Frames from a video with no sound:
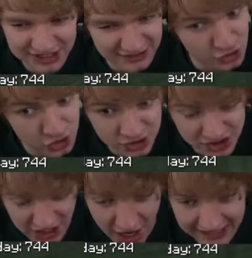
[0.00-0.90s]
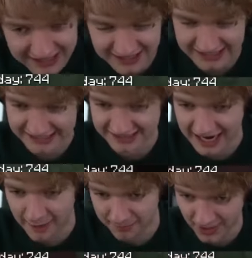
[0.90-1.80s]
Slightly that
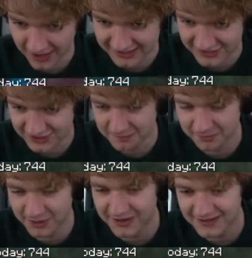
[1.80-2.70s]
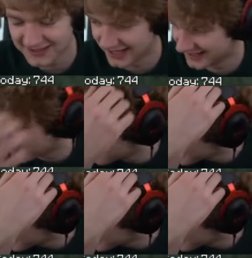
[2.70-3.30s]
applies, but come